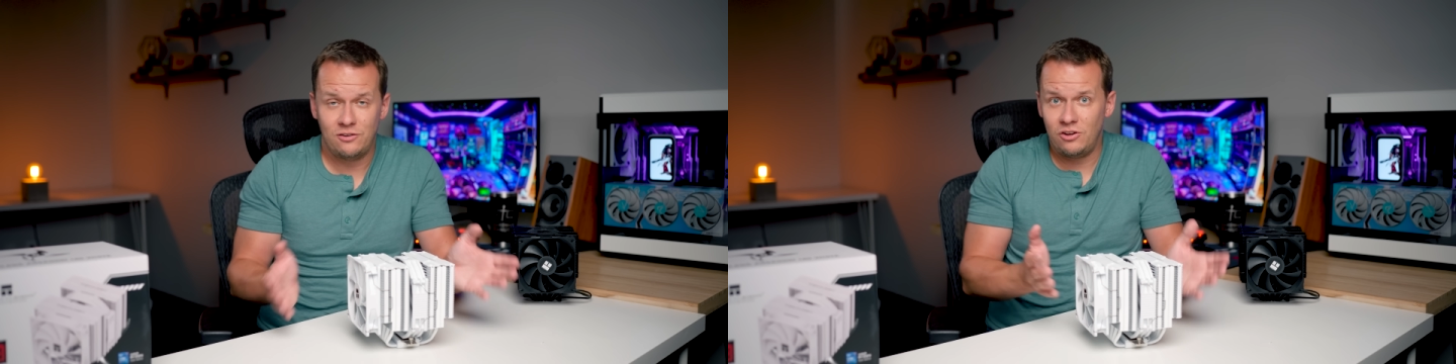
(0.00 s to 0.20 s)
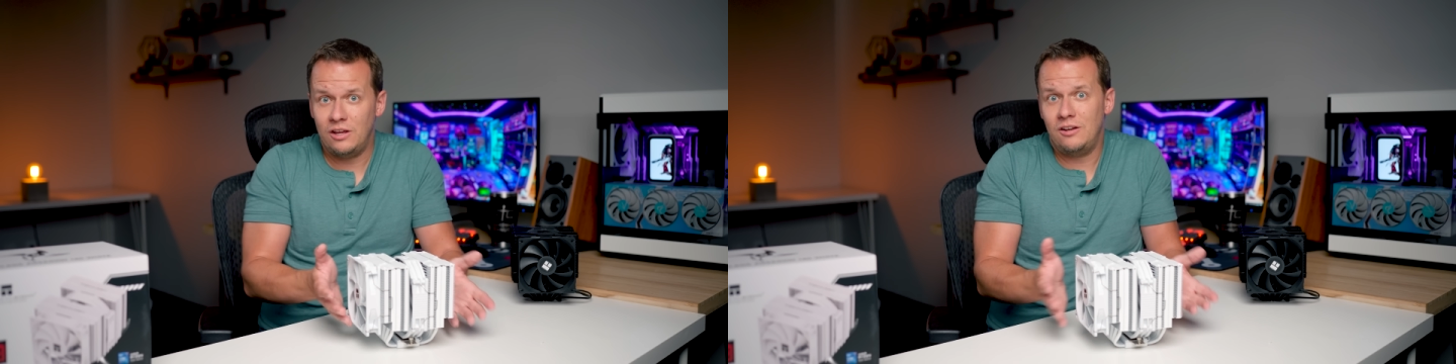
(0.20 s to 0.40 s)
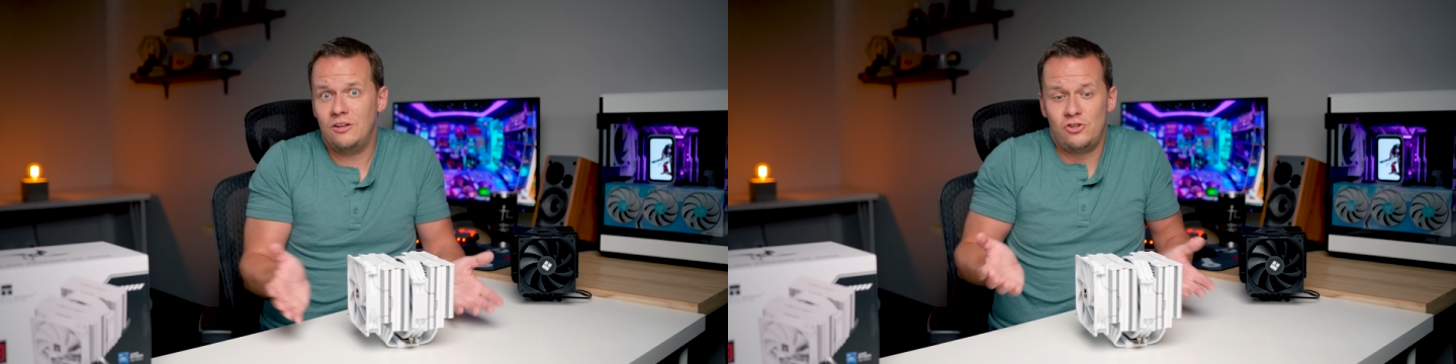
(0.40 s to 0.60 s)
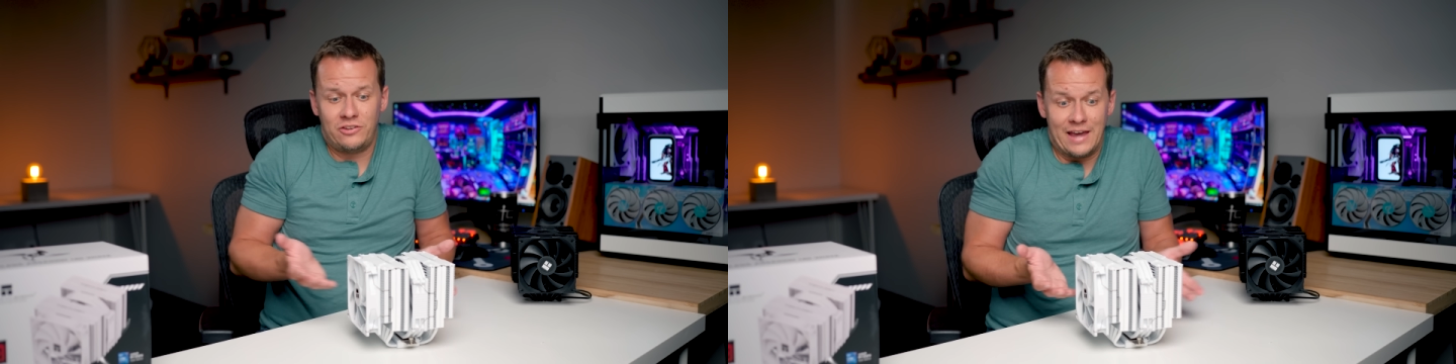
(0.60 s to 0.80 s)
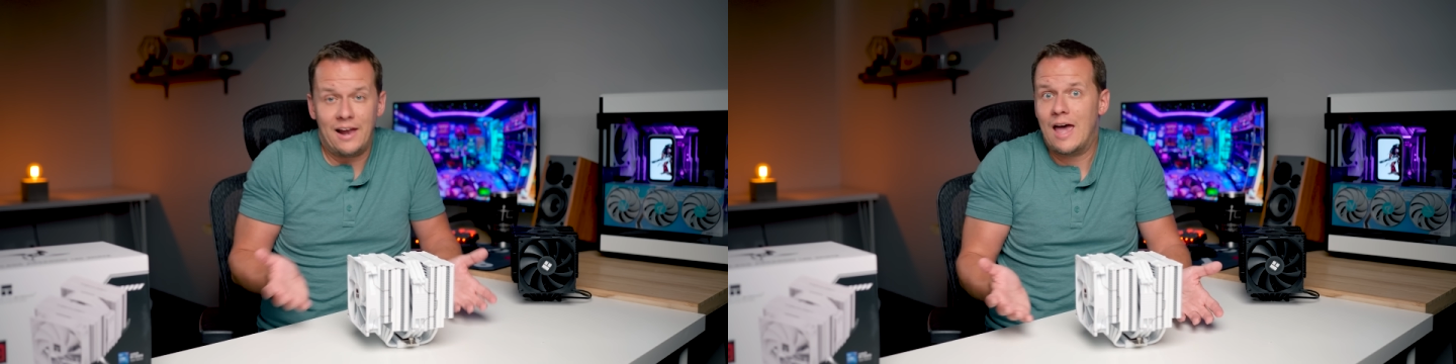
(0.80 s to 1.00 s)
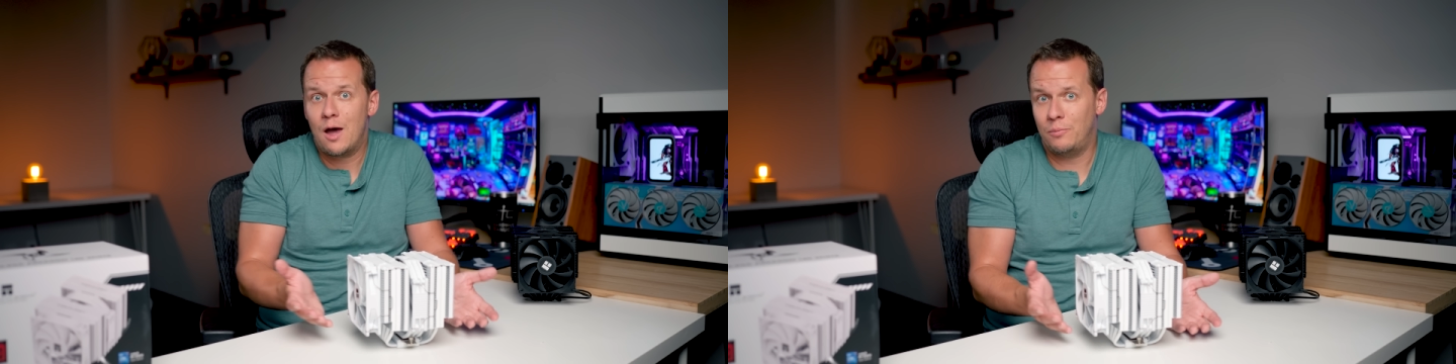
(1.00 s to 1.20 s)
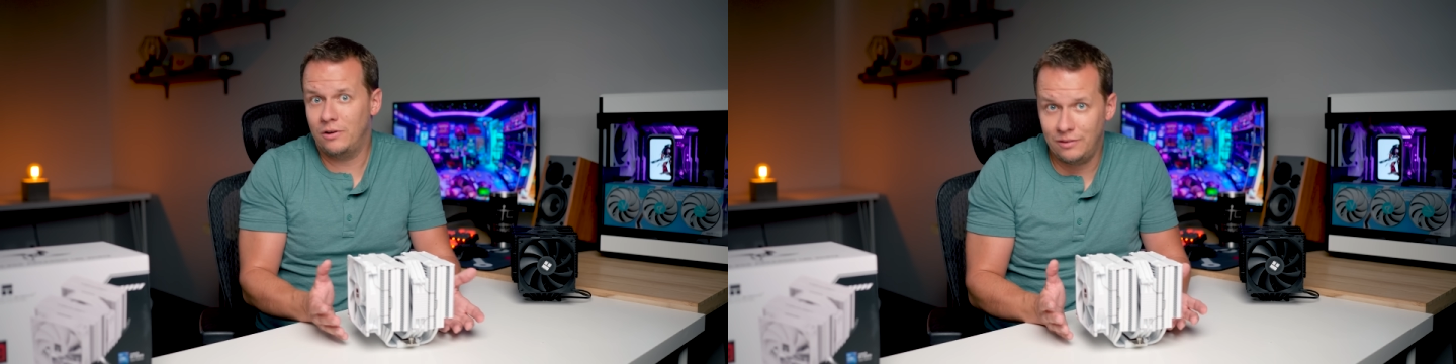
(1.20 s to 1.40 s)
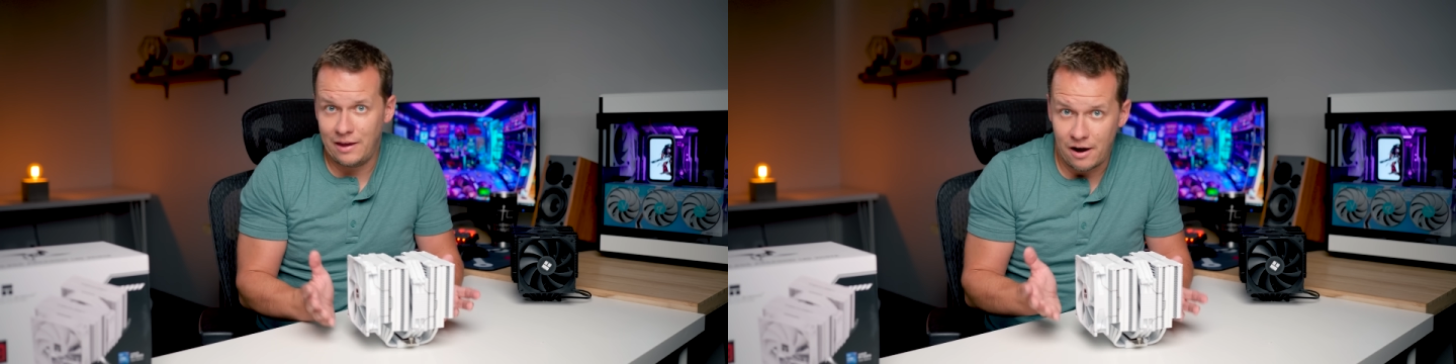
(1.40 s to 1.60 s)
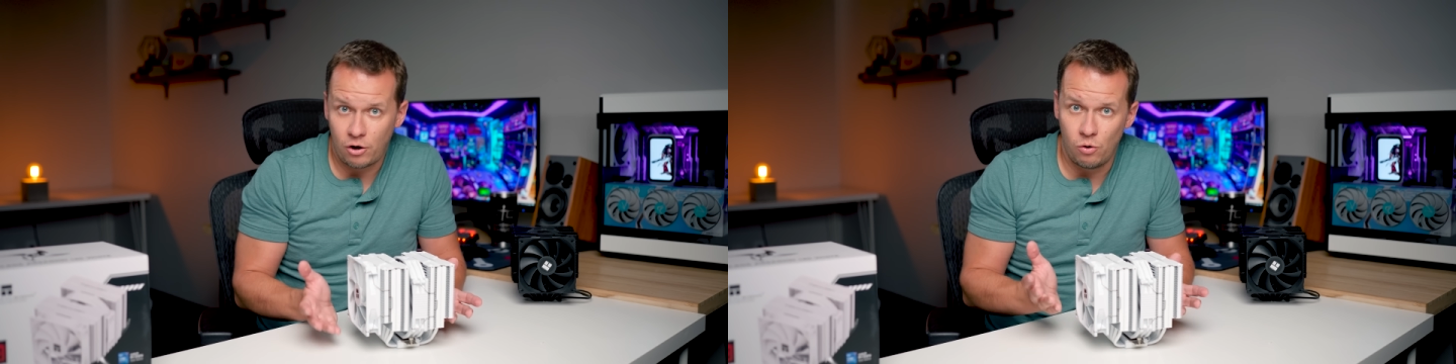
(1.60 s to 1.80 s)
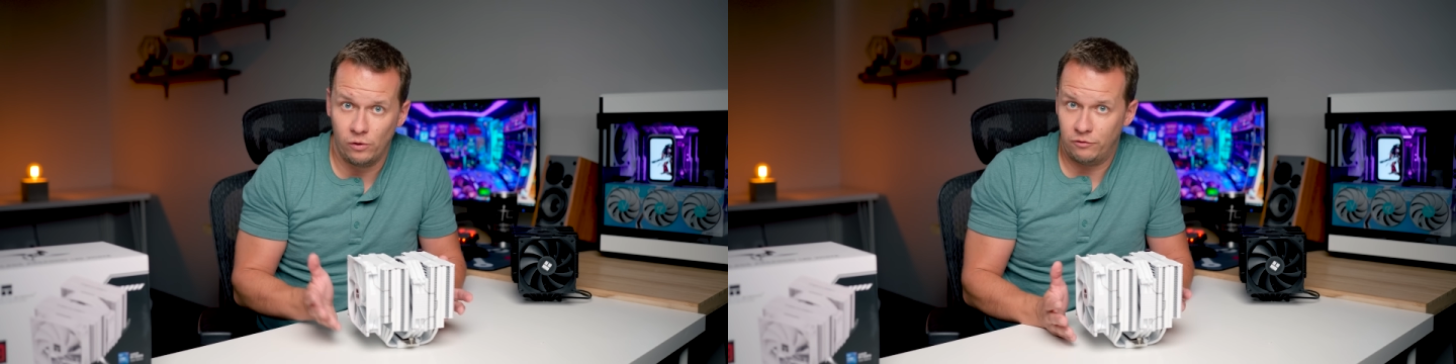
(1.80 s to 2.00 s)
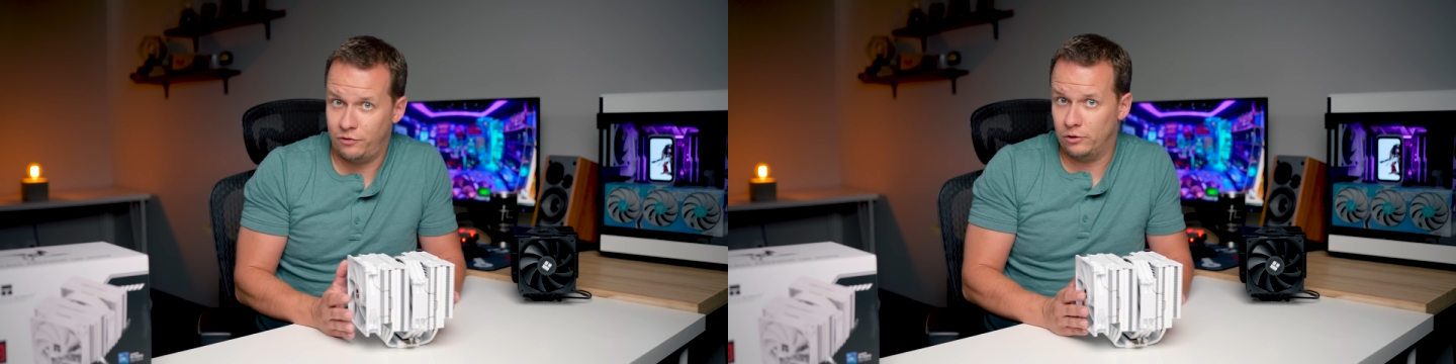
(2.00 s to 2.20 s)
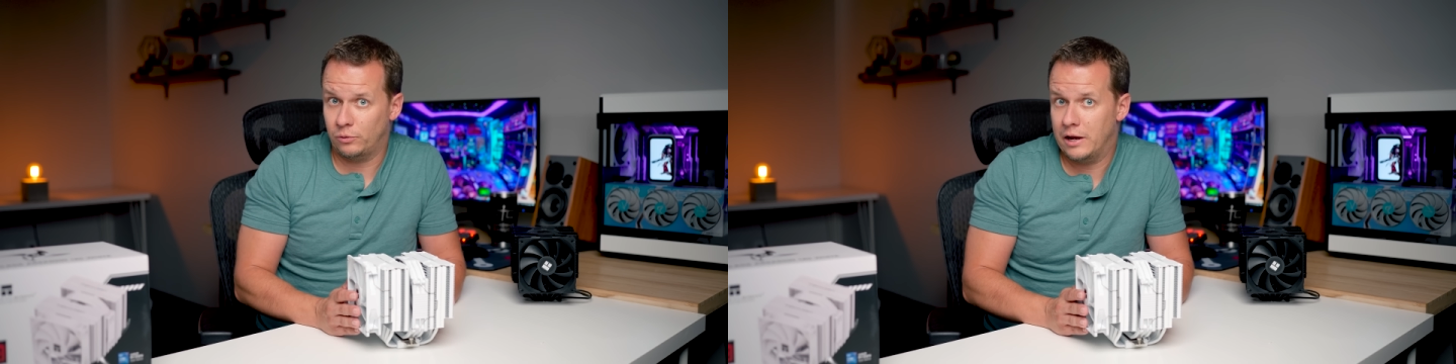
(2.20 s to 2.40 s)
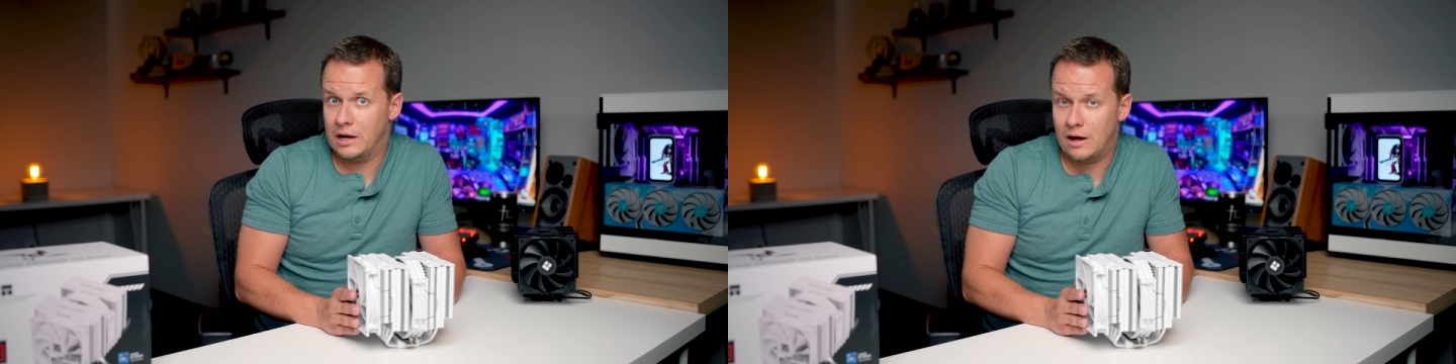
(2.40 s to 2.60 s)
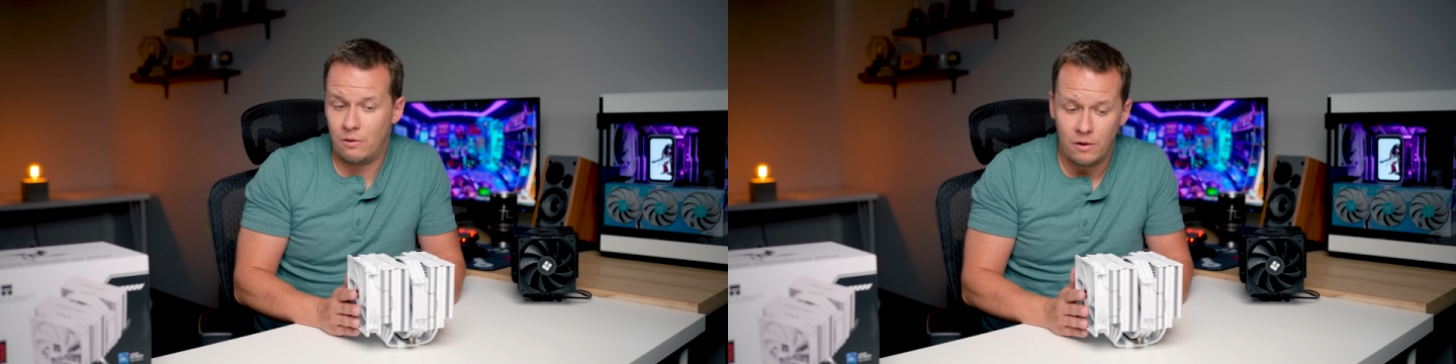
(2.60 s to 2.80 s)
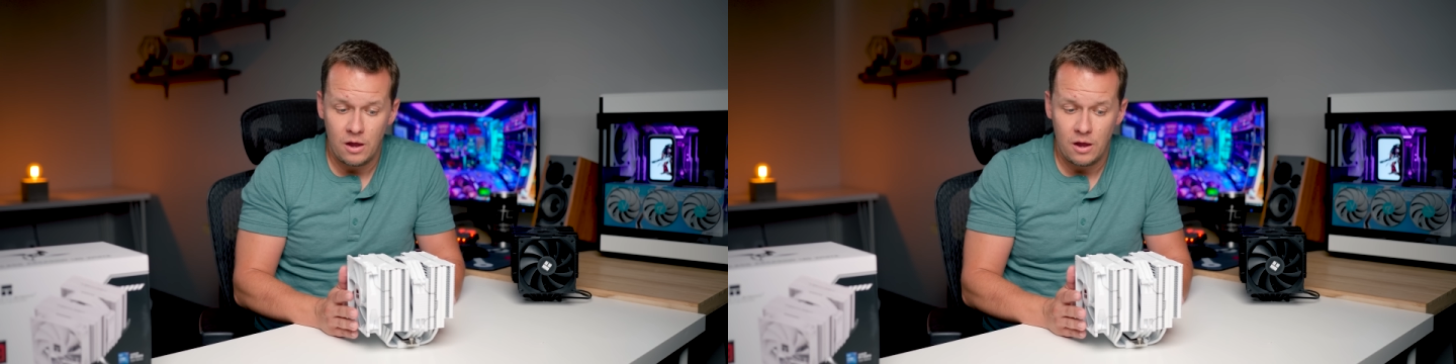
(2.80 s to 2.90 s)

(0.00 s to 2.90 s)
It, it, it just can't happen in the air cooling field right now.